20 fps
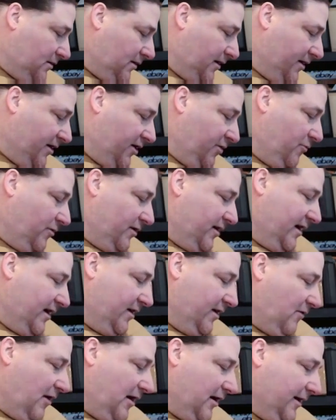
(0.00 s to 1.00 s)
like you would
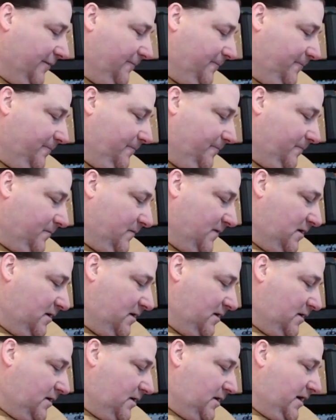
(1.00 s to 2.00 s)
any rocket.
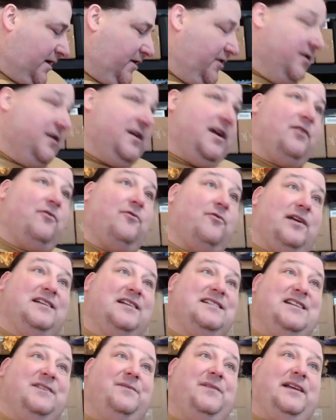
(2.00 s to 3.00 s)
And you can get
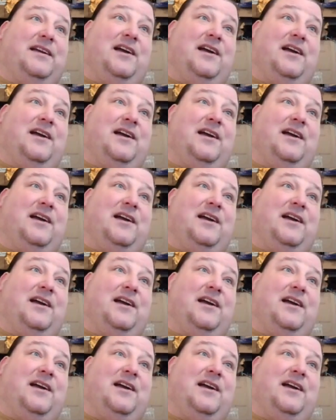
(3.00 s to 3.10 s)
relatively